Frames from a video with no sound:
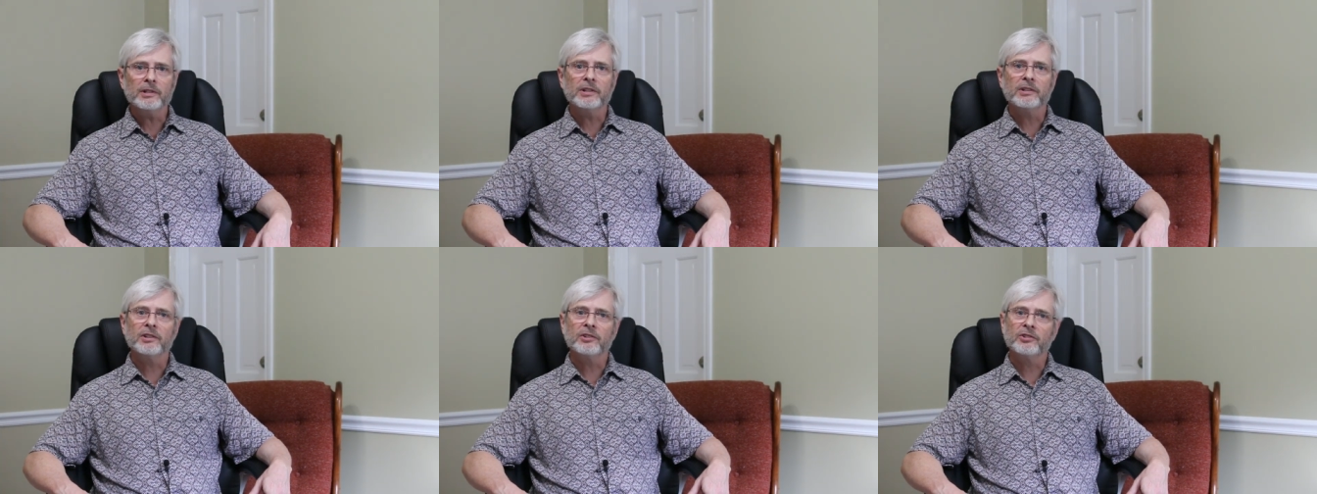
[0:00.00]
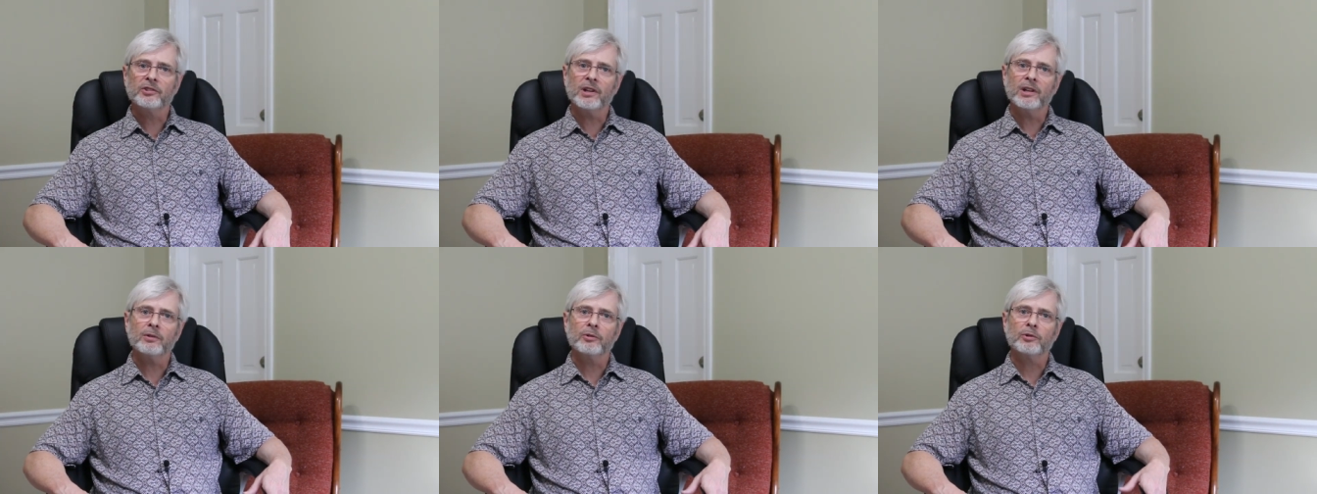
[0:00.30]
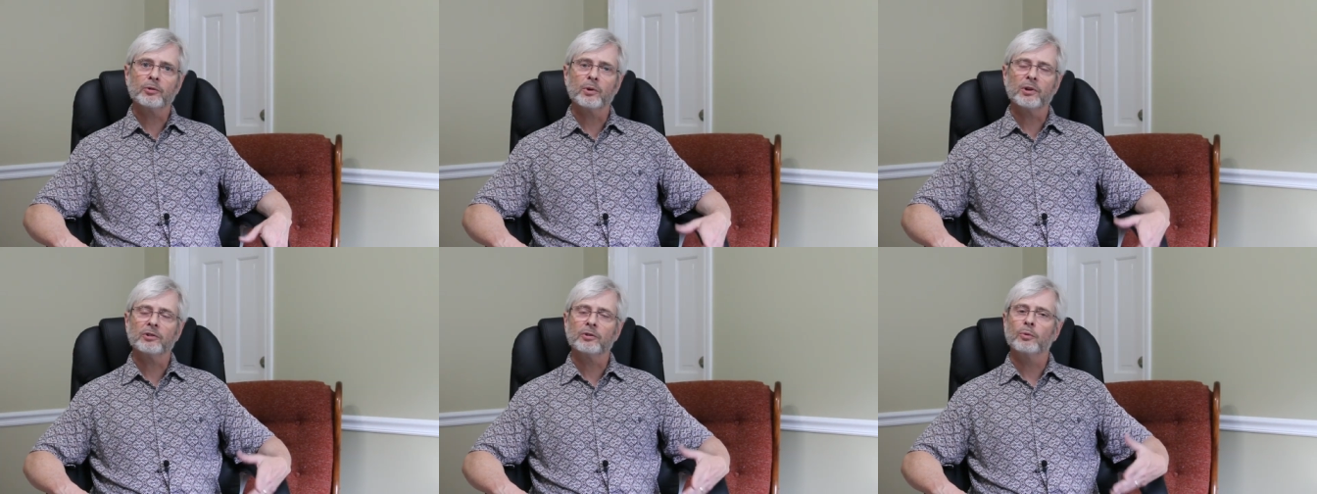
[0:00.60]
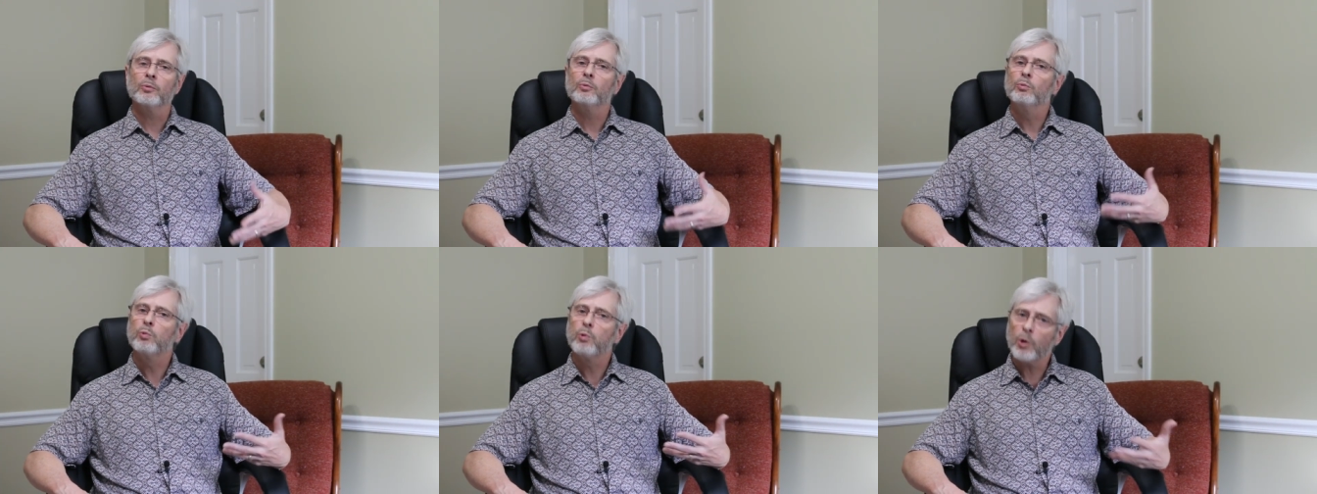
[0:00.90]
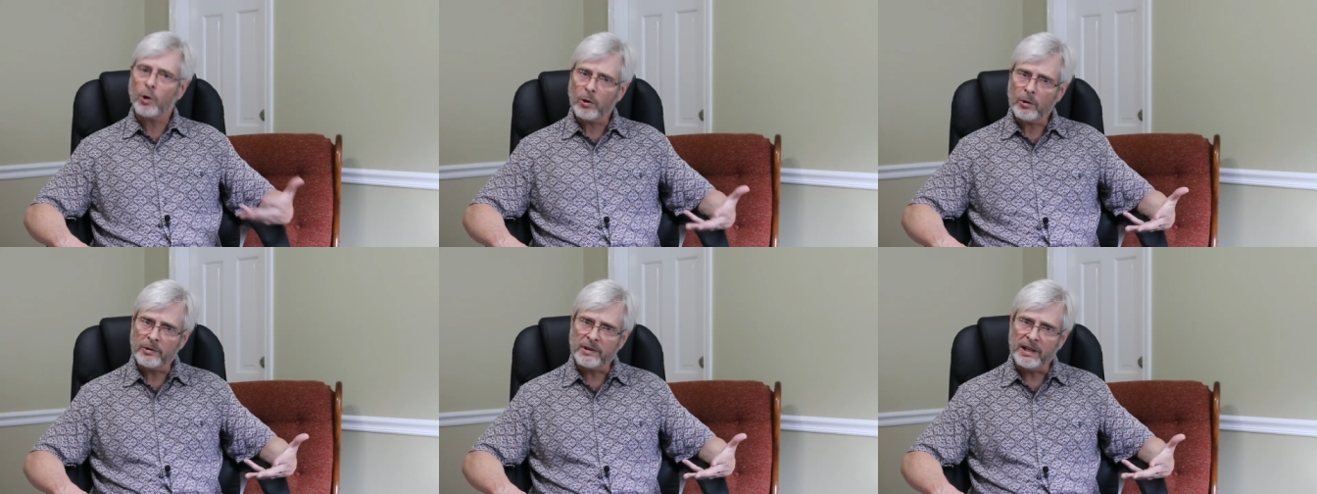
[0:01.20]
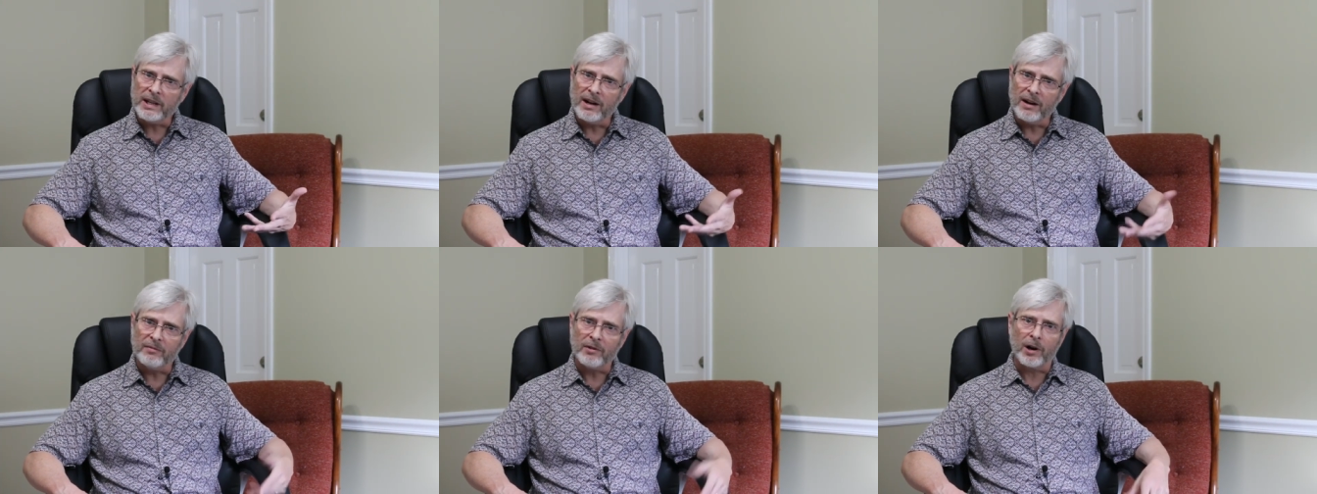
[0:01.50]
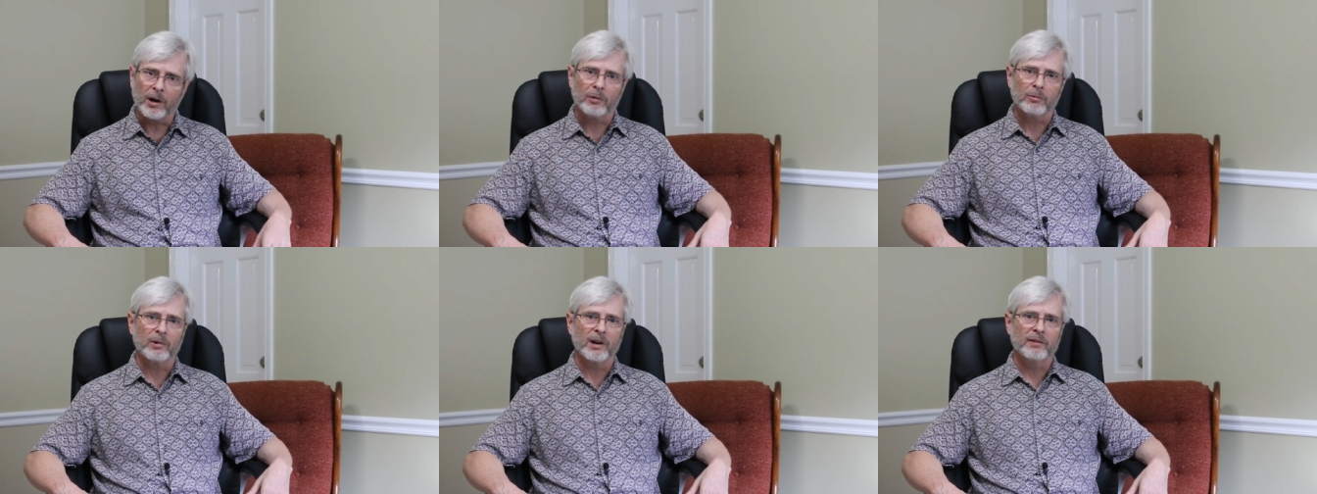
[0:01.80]
to distinguish what's worthy of
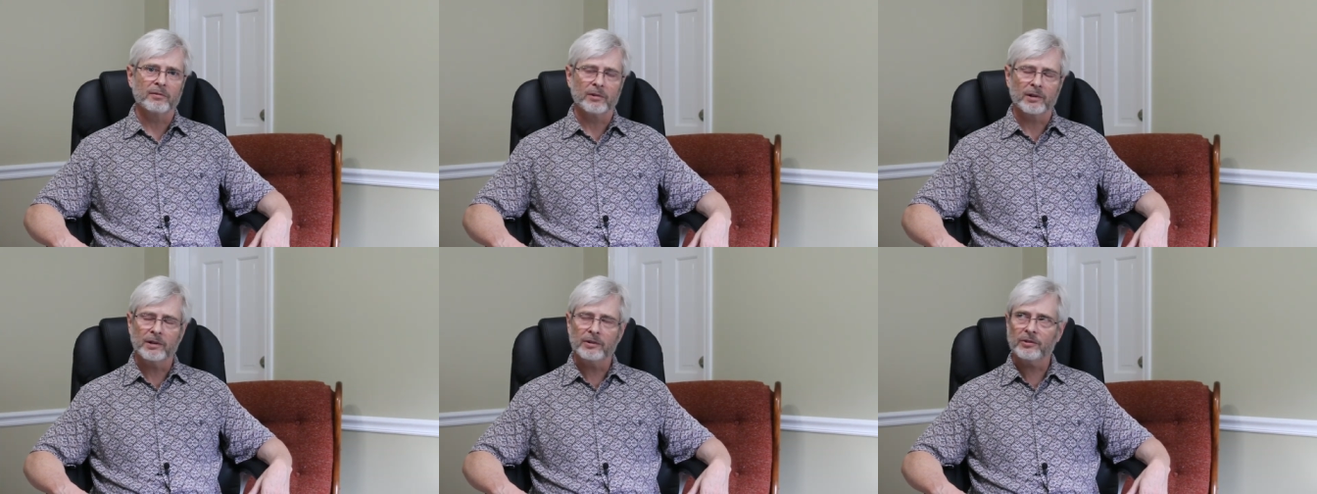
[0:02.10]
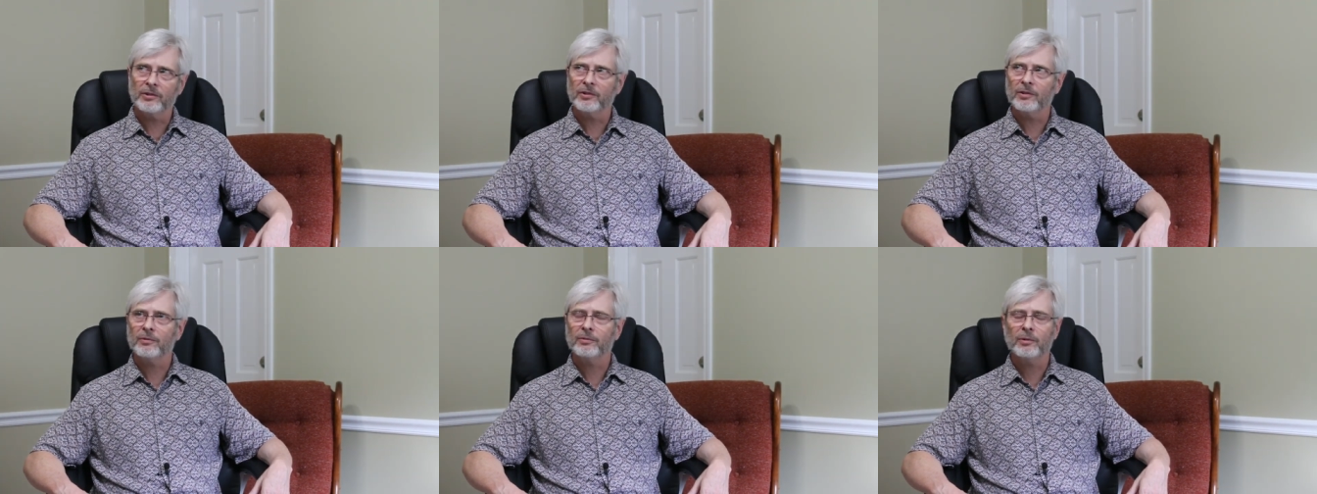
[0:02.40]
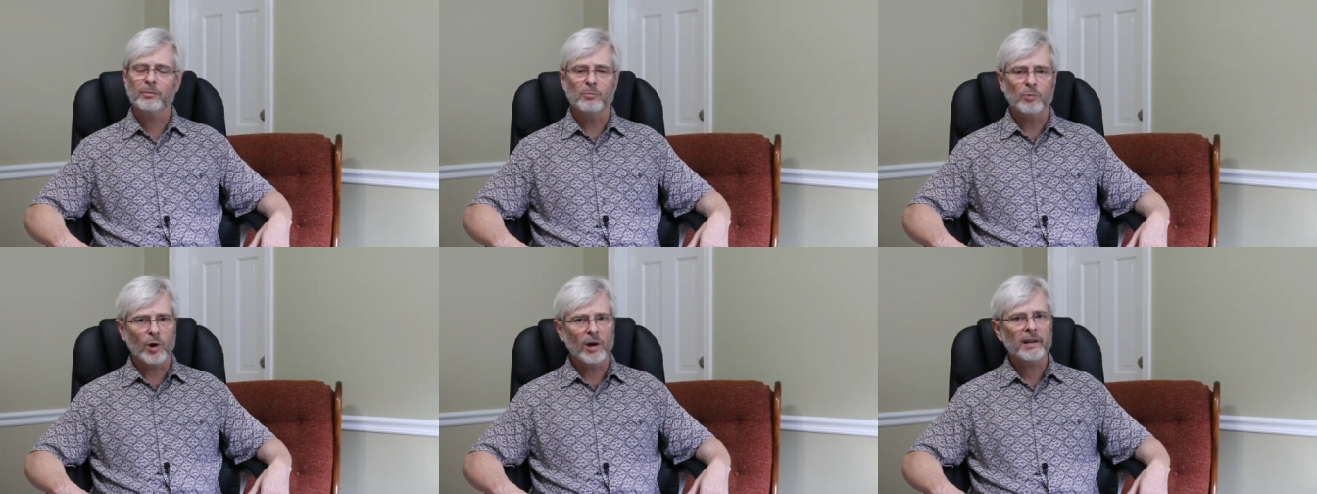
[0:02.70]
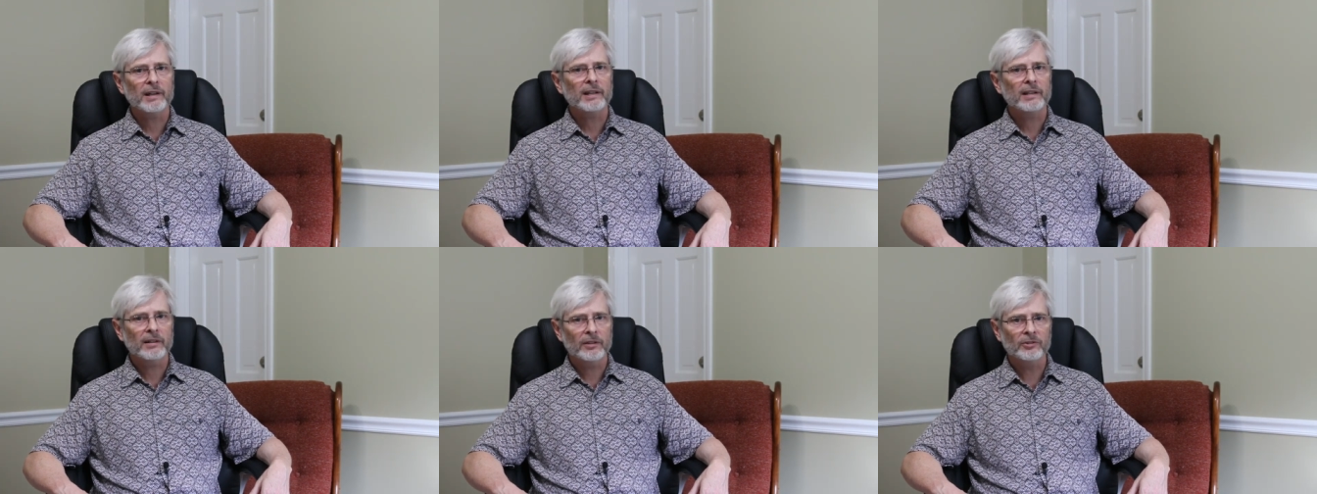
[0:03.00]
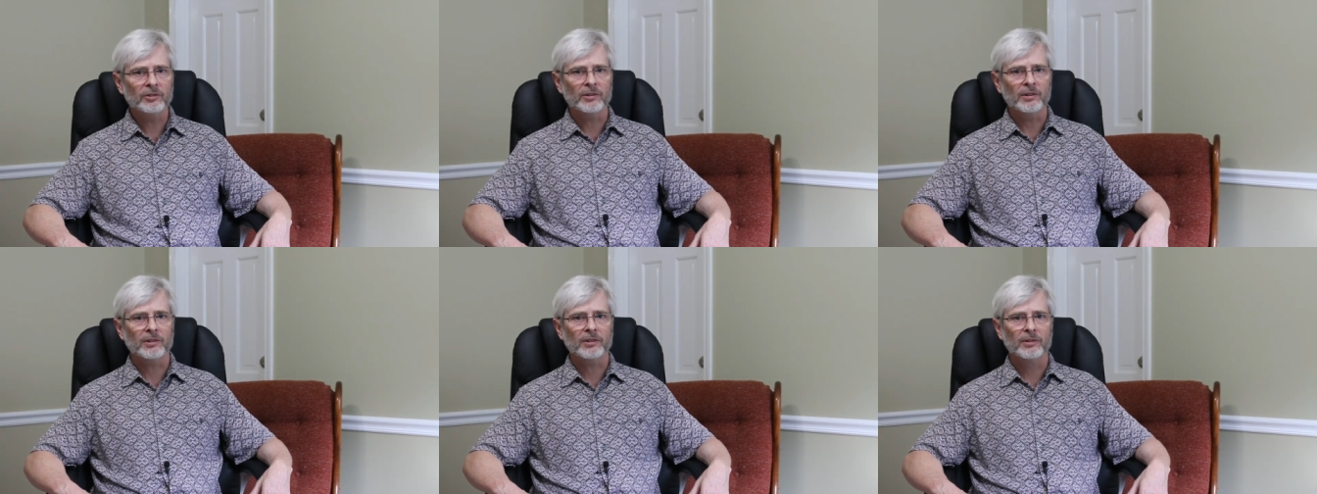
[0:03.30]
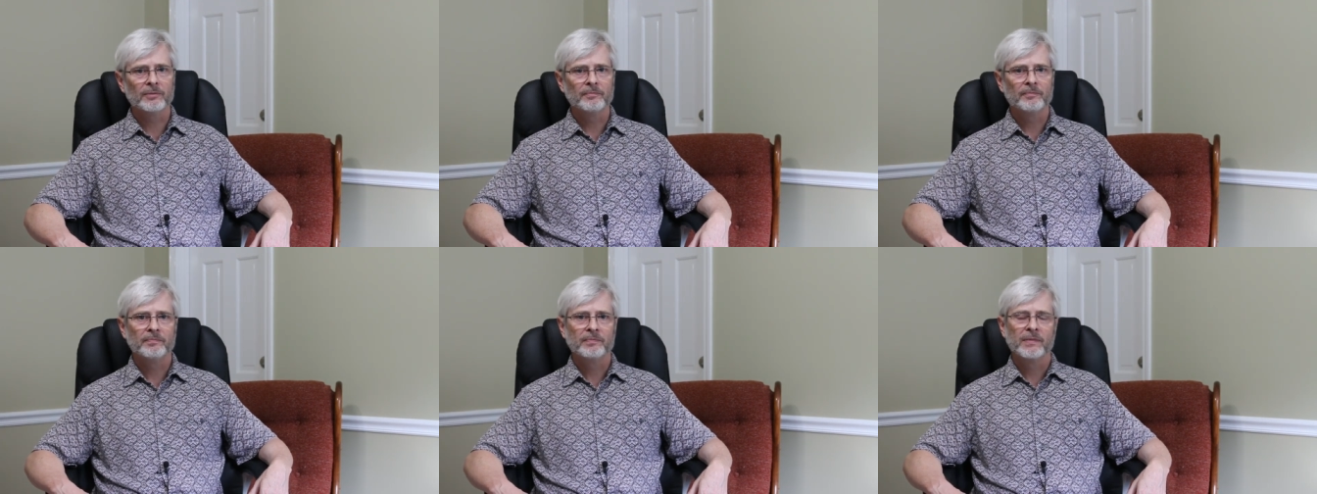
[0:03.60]
our reverence from what isn't.